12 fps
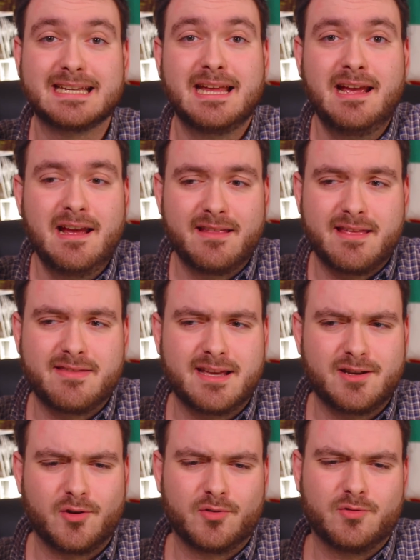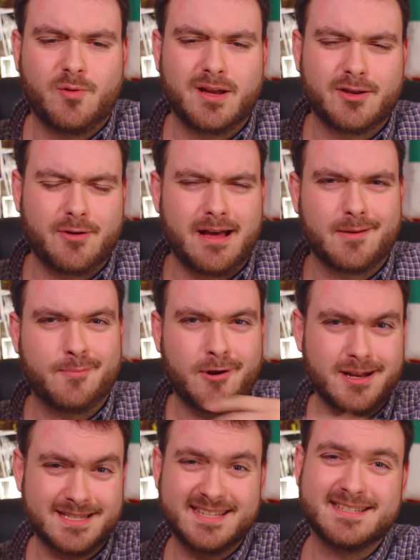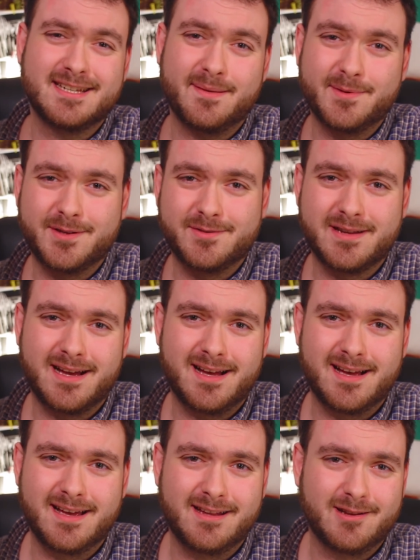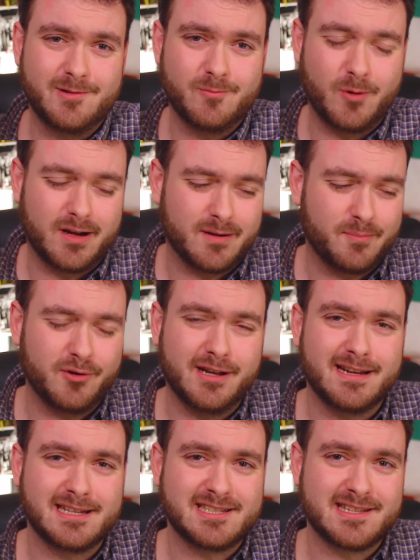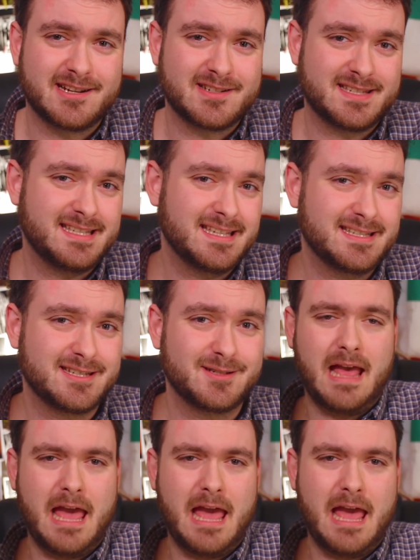and then they don't quite know how to process a W-9 and where to put it into their system